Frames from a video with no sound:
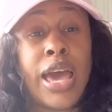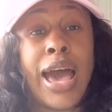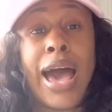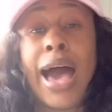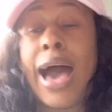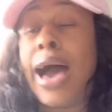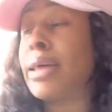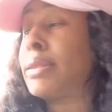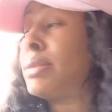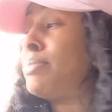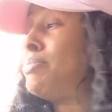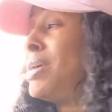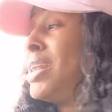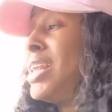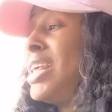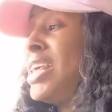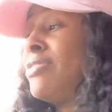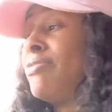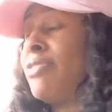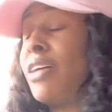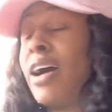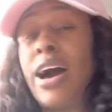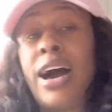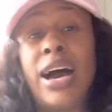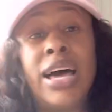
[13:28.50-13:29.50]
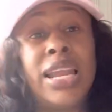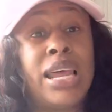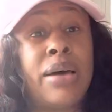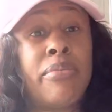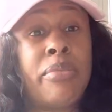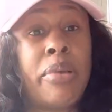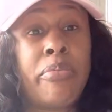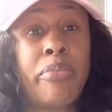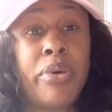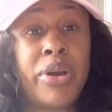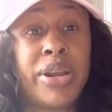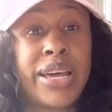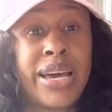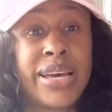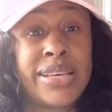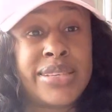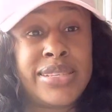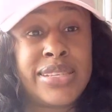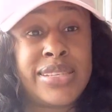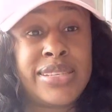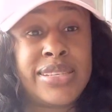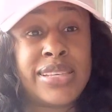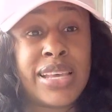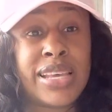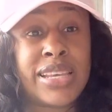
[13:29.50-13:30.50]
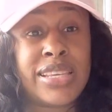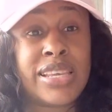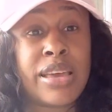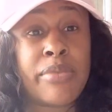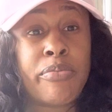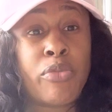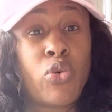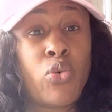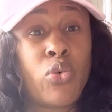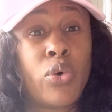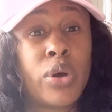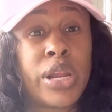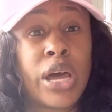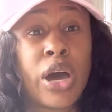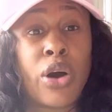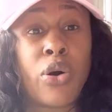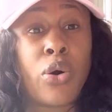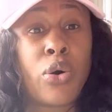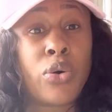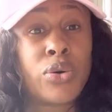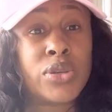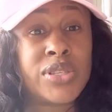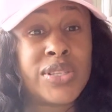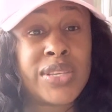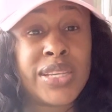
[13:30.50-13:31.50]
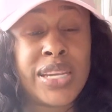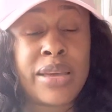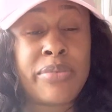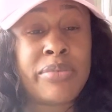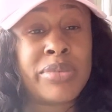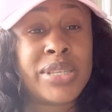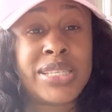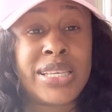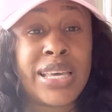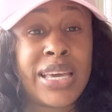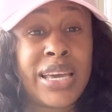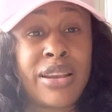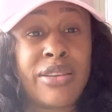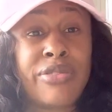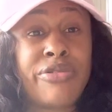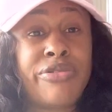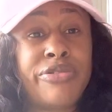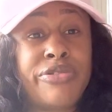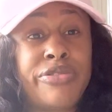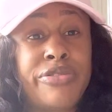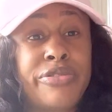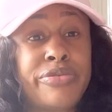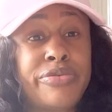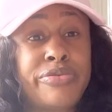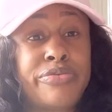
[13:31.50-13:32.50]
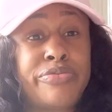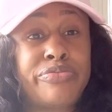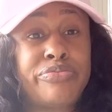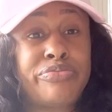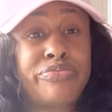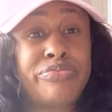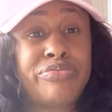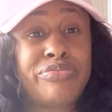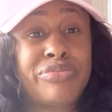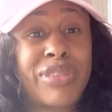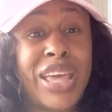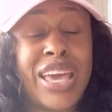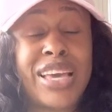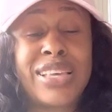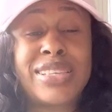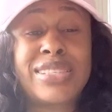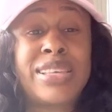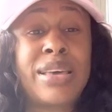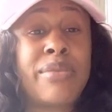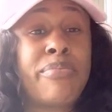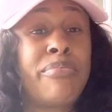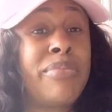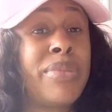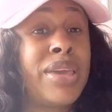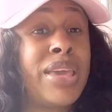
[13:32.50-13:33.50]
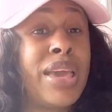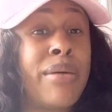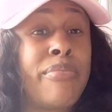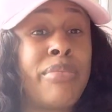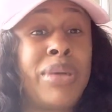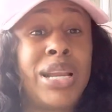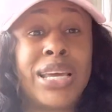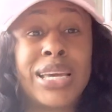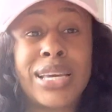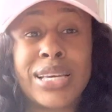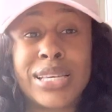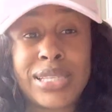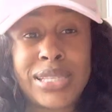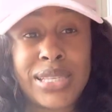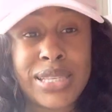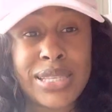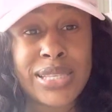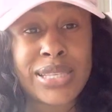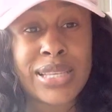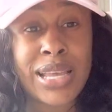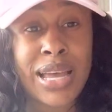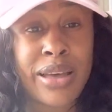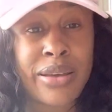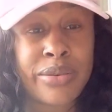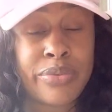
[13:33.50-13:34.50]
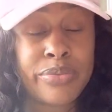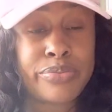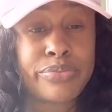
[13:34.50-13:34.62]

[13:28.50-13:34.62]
I believe all of my brothers and sisters, them own a house to themselves. Except me and my little sister.